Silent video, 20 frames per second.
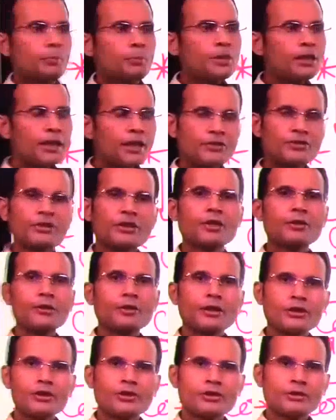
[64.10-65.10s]
pH
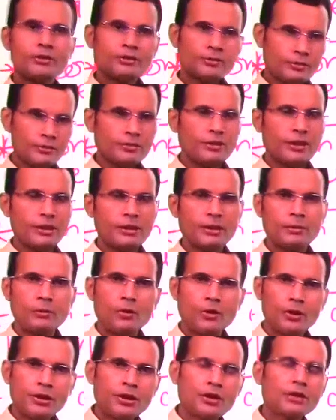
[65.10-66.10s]
regulation in the
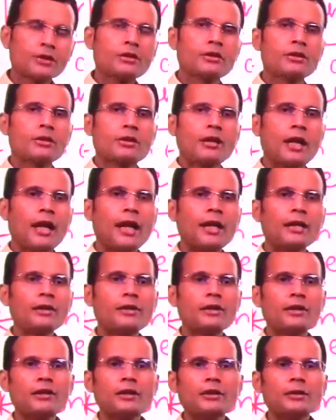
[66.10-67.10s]
body,
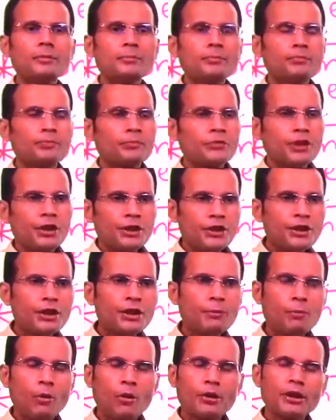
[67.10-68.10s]
and kidney
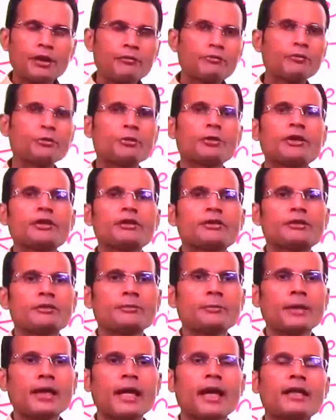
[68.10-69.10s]
body fluids
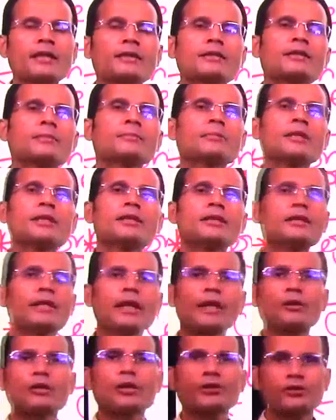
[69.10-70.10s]
mechanism in the
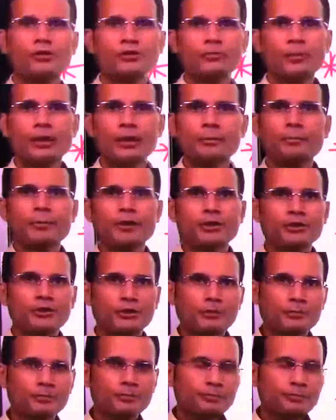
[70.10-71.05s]
regulation of blood pressure.